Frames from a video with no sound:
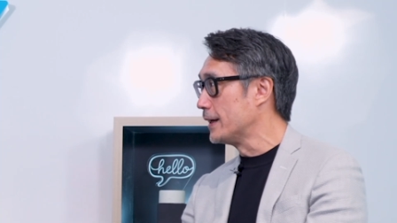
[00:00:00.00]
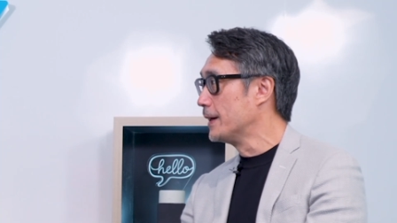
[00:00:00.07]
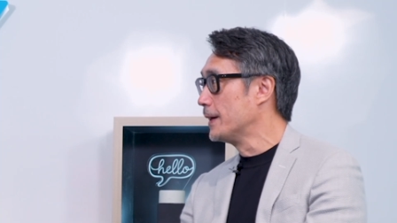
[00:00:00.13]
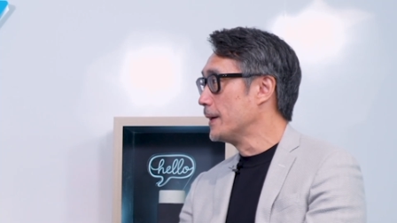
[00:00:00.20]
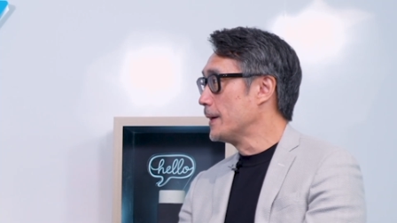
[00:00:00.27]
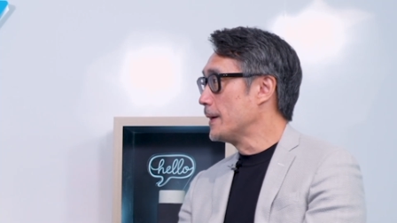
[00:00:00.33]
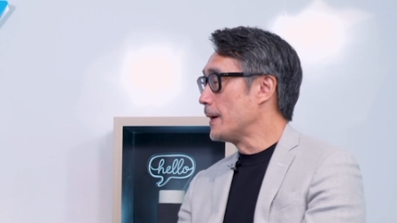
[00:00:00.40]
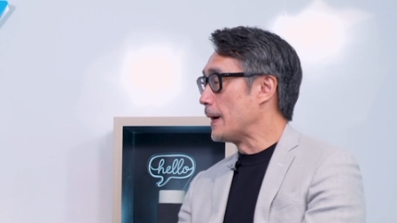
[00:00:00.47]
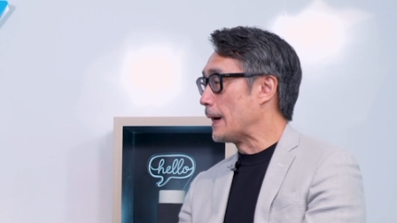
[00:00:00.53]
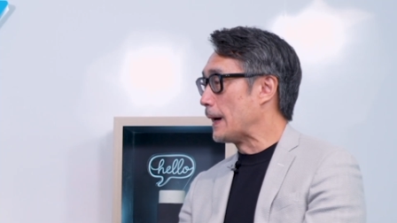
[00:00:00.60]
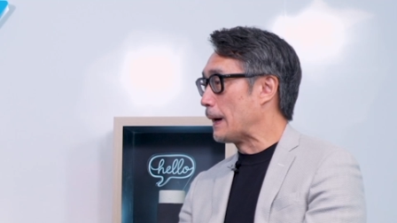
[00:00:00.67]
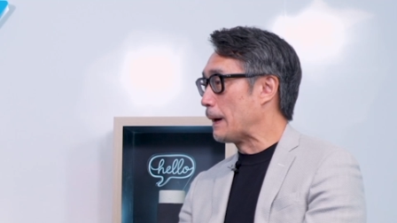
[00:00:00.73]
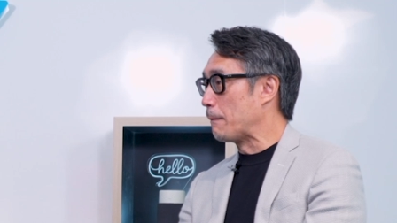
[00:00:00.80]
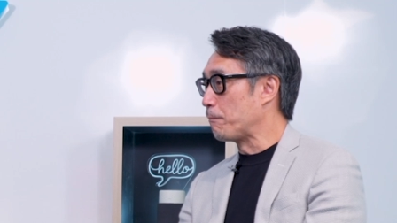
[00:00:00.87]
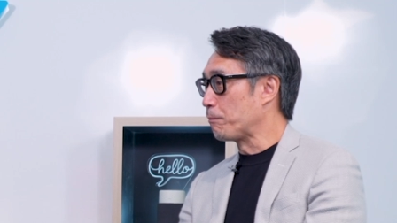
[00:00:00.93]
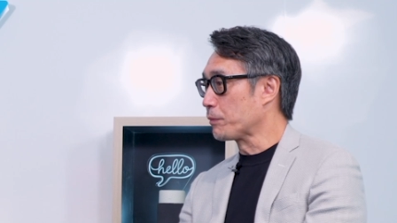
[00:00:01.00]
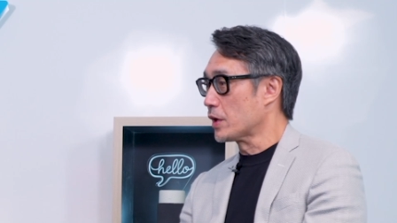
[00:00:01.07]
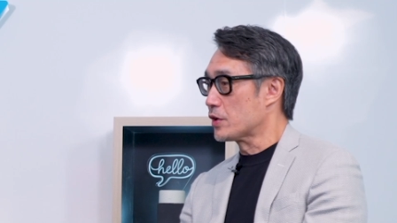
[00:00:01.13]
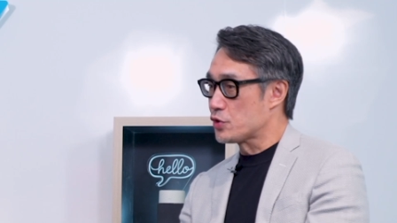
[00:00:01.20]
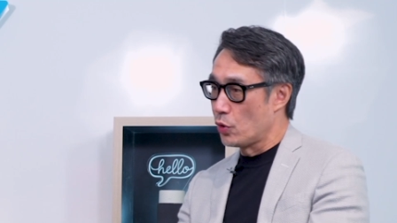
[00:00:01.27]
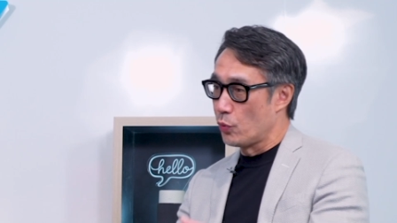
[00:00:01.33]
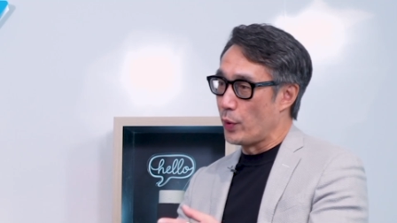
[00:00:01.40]
Yeah. Um,
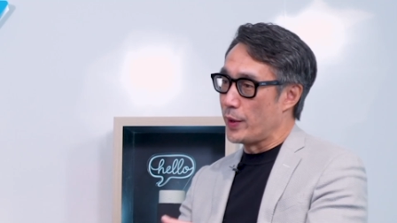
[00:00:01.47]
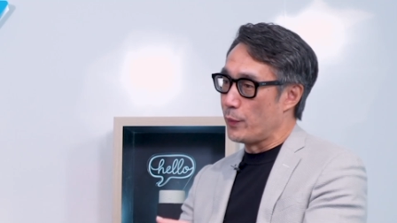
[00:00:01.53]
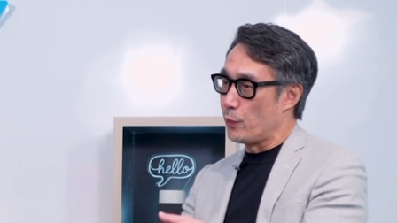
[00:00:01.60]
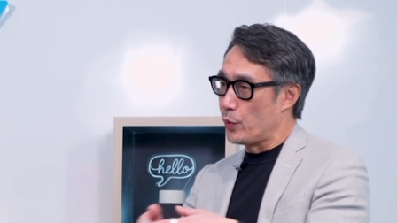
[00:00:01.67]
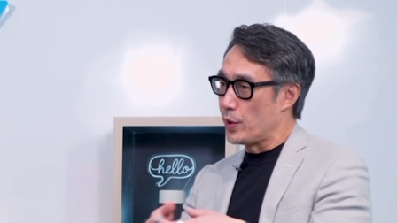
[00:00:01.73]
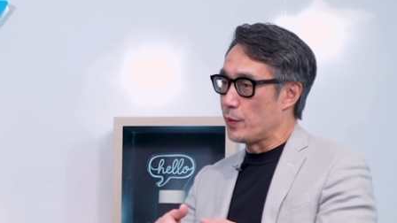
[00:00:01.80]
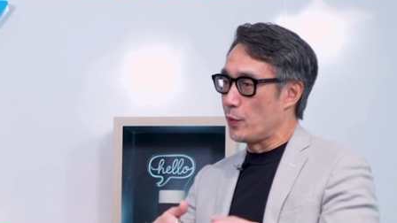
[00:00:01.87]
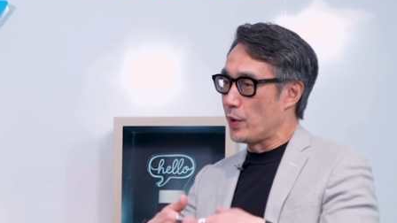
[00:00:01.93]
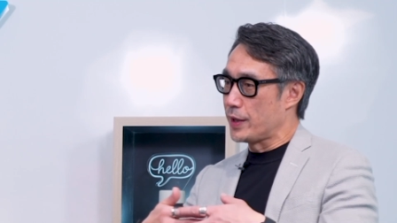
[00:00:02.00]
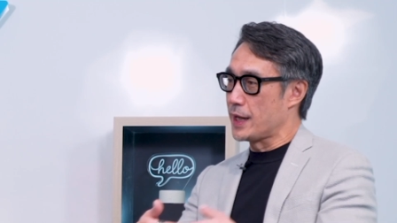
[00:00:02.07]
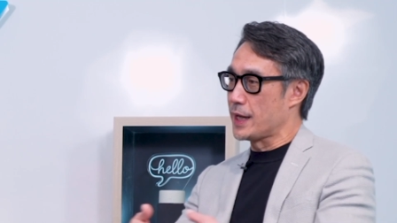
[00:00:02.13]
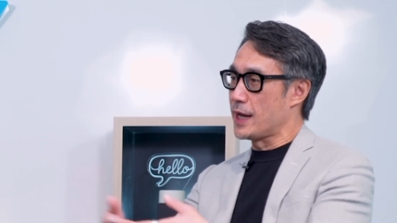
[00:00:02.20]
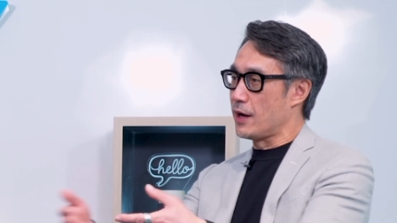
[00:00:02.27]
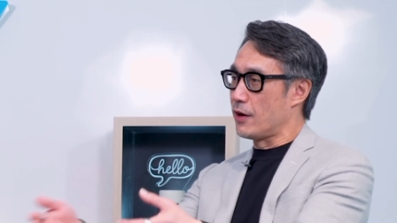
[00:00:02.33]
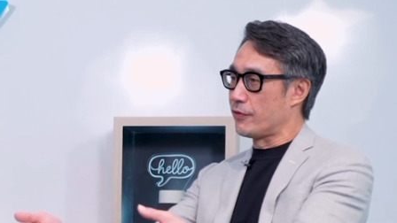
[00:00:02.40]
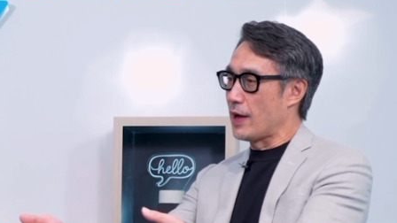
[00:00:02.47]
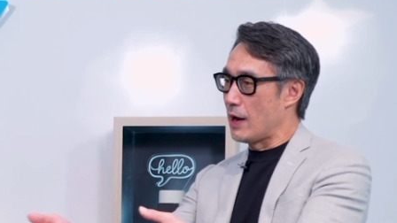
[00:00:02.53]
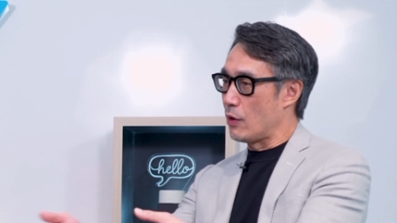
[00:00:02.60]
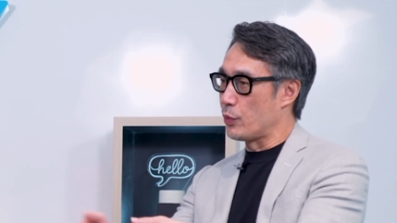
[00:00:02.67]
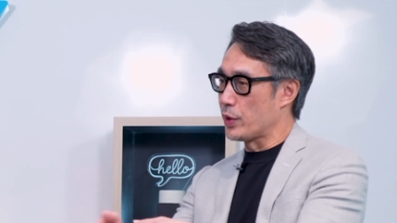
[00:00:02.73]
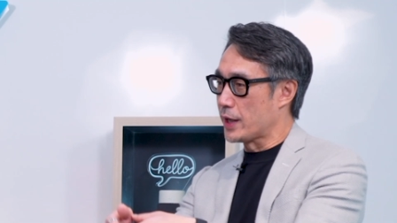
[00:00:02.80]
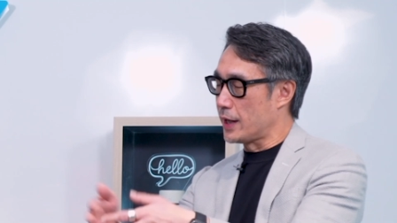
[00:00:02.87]
so we, we we're thinking of how
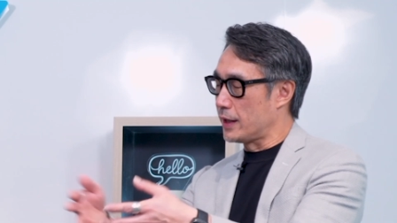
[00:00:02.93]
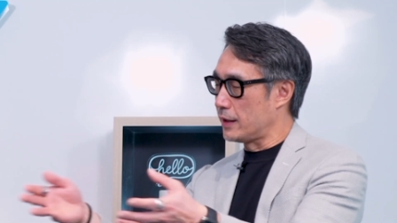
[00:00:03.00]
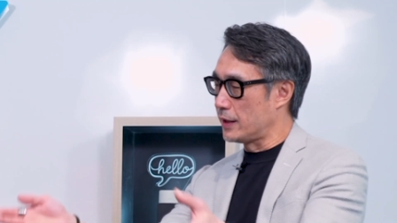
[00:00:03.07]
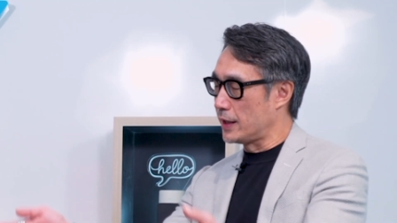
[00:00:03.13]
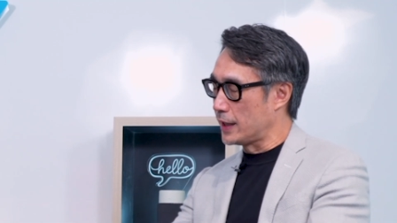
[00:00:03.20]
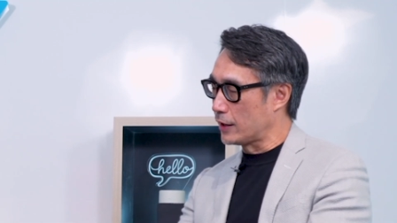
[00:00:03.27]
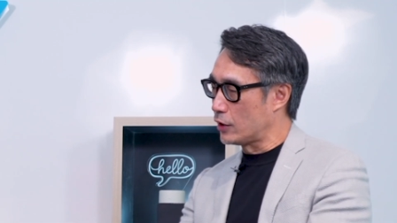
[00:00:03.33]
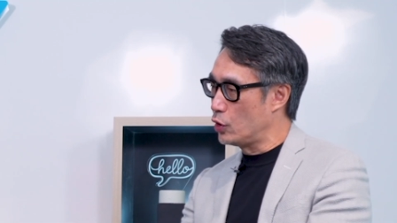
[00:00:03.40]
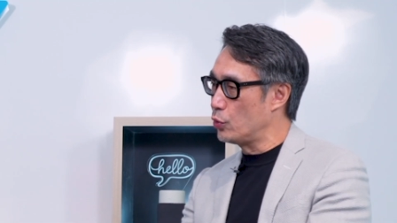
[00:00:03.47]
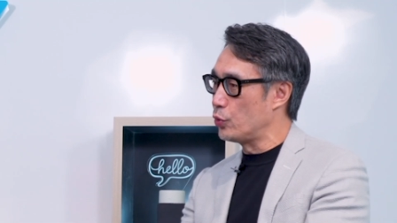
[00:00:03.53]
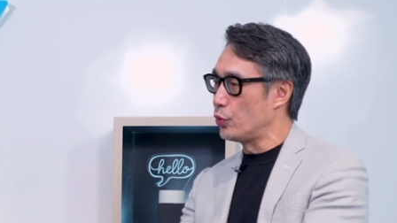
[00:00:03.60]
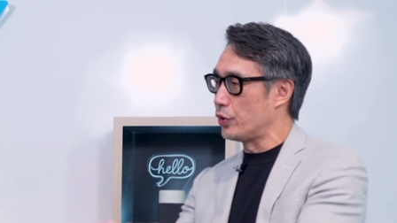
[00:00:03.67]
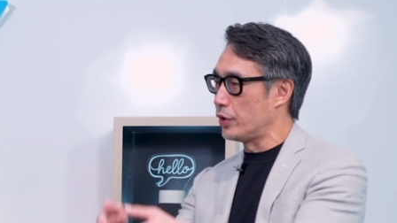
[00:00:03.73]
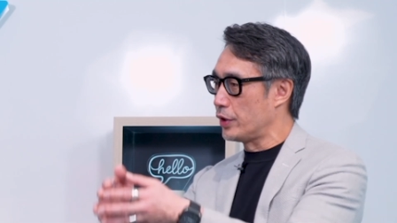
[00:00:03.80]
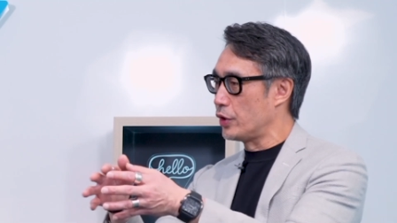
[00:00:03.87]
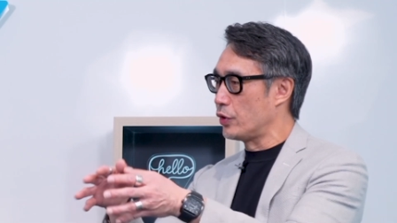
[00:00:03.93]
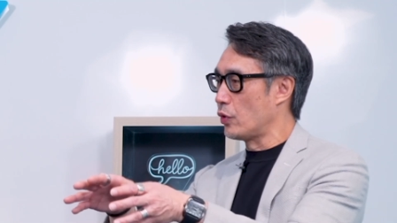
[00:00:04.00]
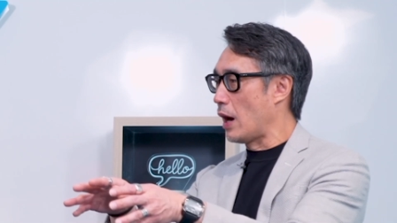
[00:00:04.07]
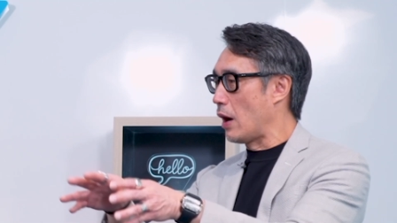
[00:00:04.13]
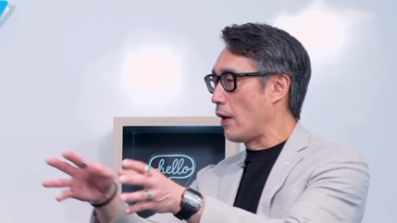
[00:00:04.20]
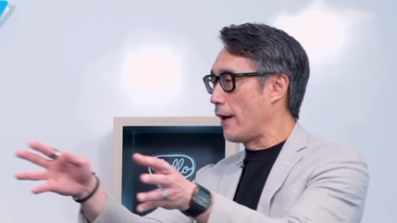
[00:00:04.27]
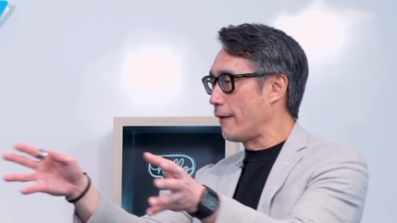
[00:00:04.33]
we can include, you know,
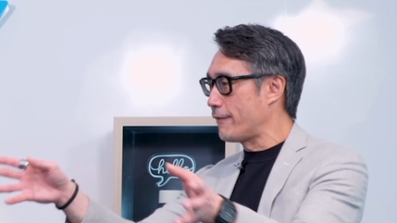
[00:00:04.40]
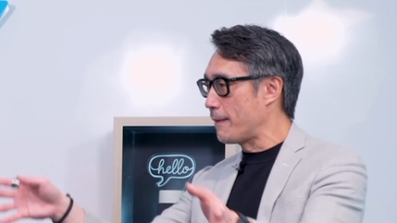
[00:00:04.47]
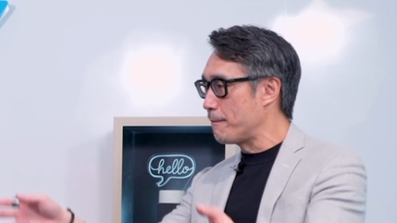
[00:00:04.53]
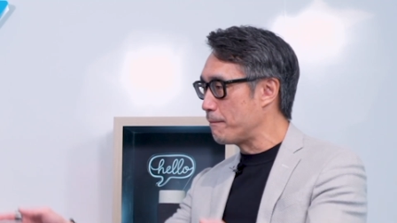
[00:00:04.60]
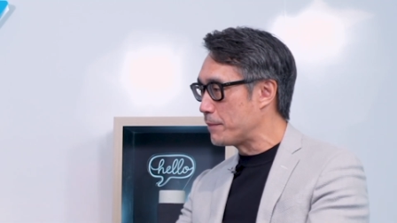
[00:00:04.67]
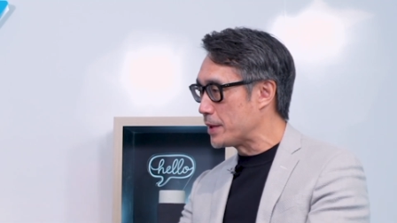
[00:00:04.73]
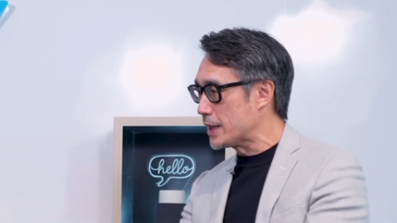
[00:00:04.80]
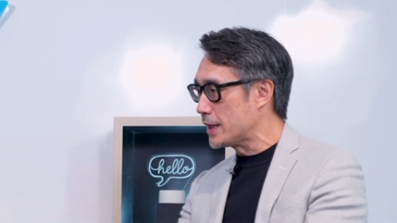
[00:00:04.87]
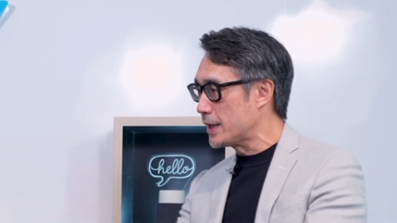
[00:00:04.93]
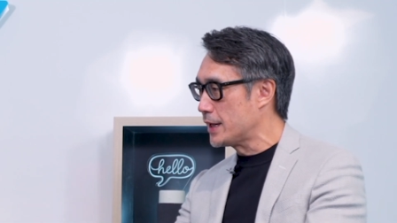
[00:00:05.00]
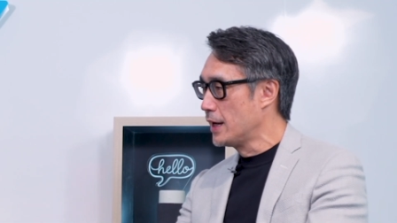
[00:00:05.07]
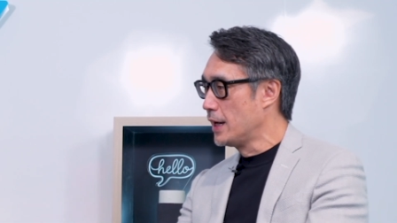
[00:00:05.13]
our F&B